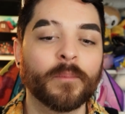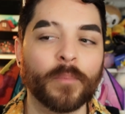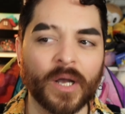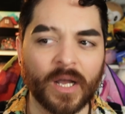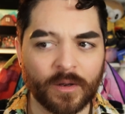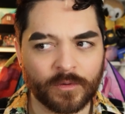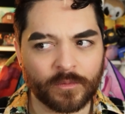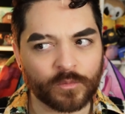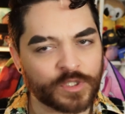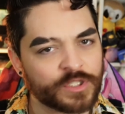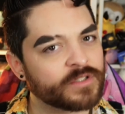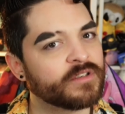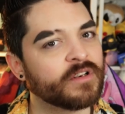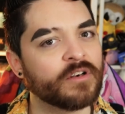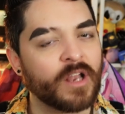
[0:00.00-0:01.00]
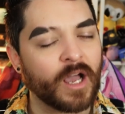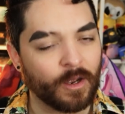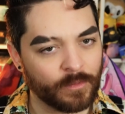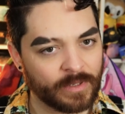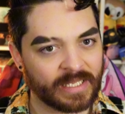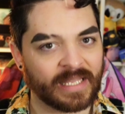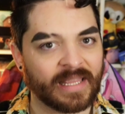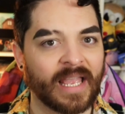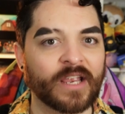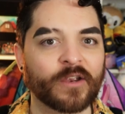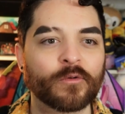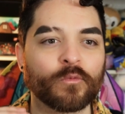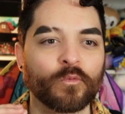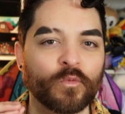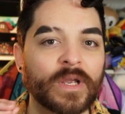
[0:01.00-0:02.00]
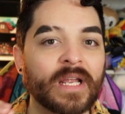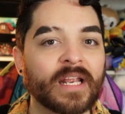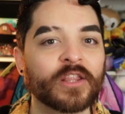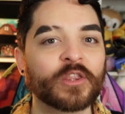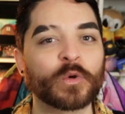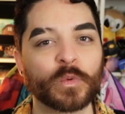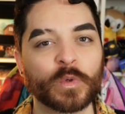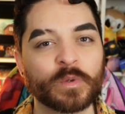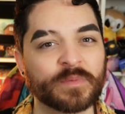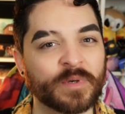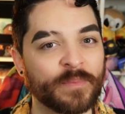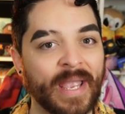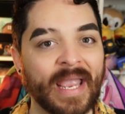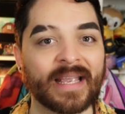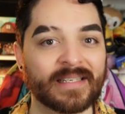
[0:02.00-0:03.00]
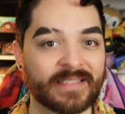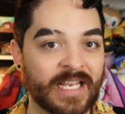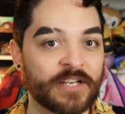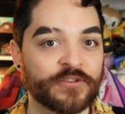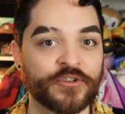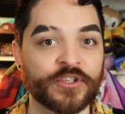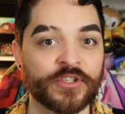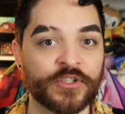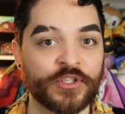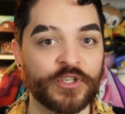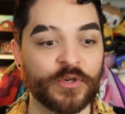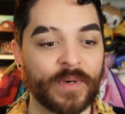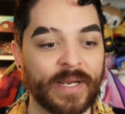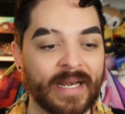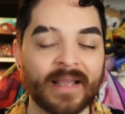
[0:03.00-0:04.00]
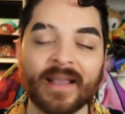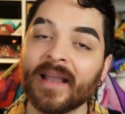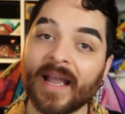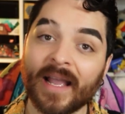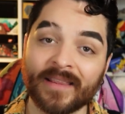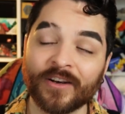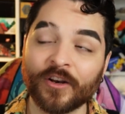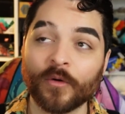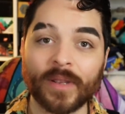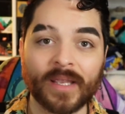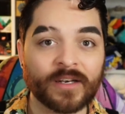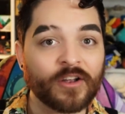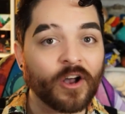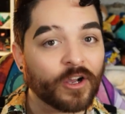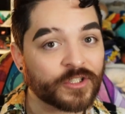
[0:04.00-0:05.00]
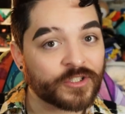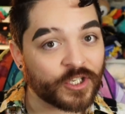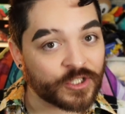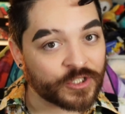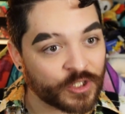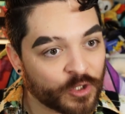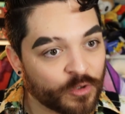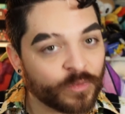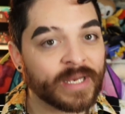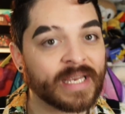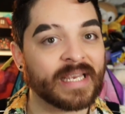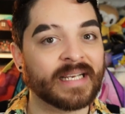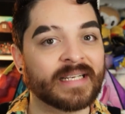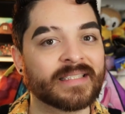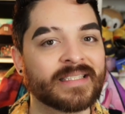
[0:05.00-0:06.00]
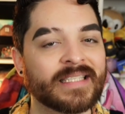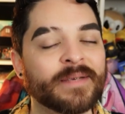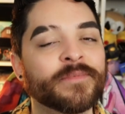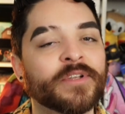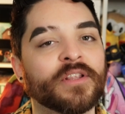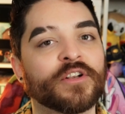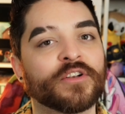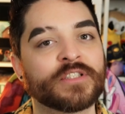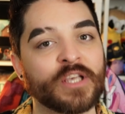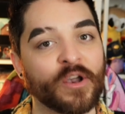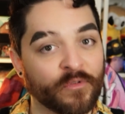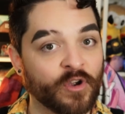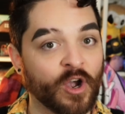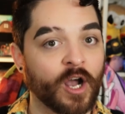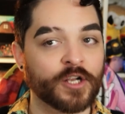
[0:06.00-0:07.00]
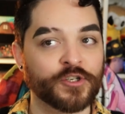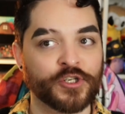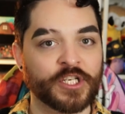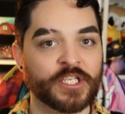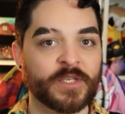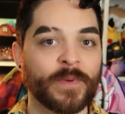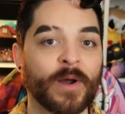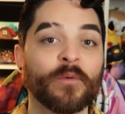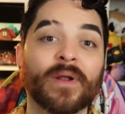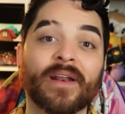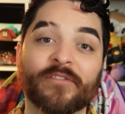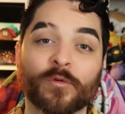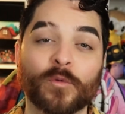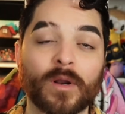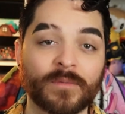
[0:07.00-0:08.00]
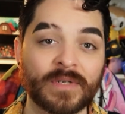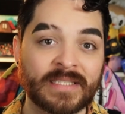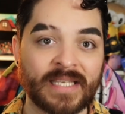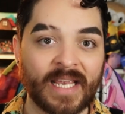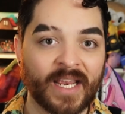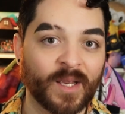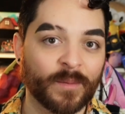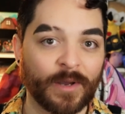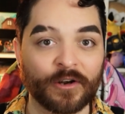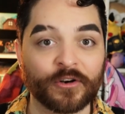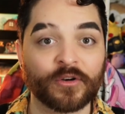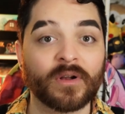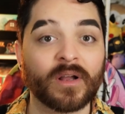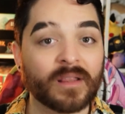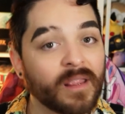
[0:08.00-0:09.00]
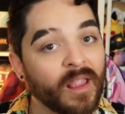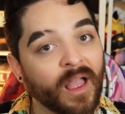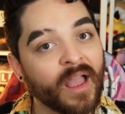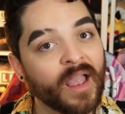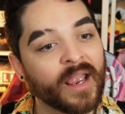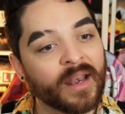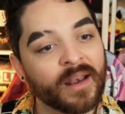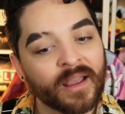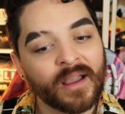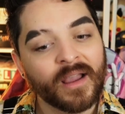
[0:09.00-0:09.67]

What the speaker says: but was not really like reading the room or paying attention to it. And then going into All Stars 3, it seemed a little self-conscious about what everyone was saying about her online.